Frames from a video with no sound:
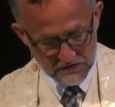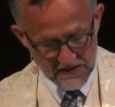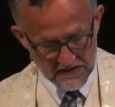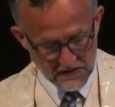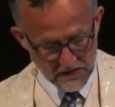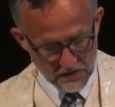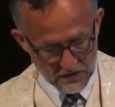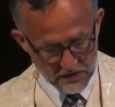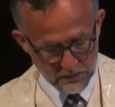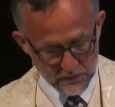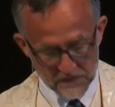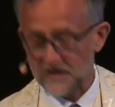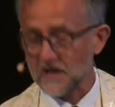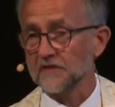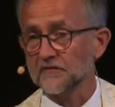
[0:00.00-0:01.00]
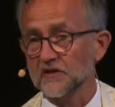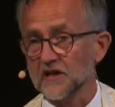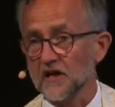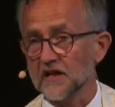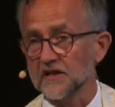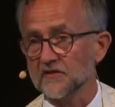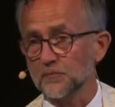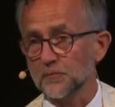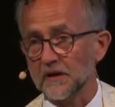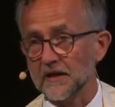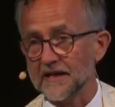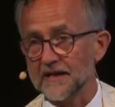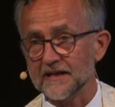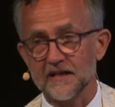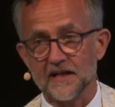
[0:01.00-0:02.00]
to strike the earth with every kind of
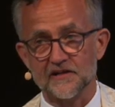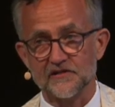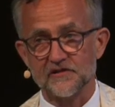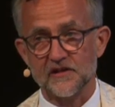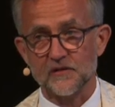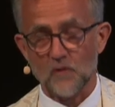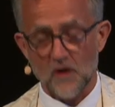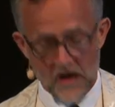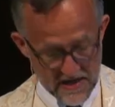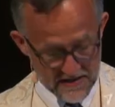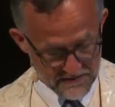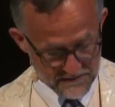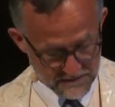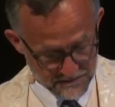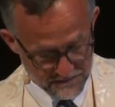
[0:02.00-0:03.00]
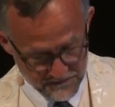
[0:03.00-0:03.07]
plague as they want.